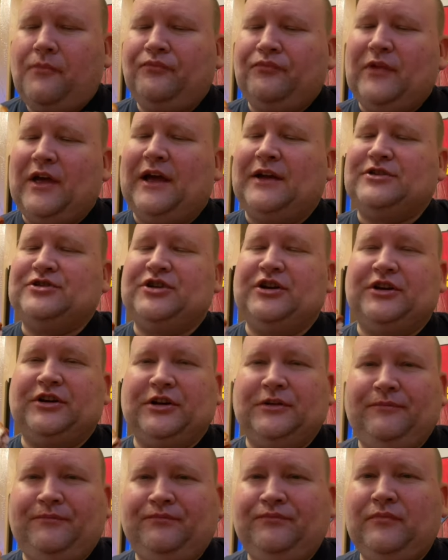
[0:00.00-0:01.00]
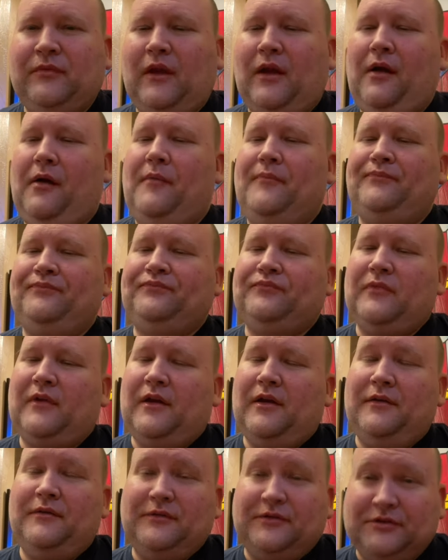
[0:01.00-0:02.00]
That chicken
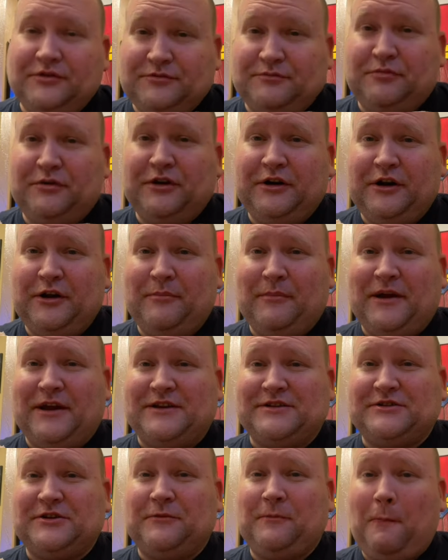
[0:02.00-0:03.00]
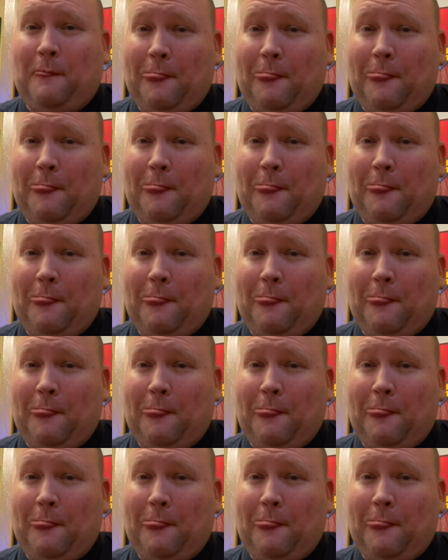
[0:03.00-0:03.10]
It's pretty amazing.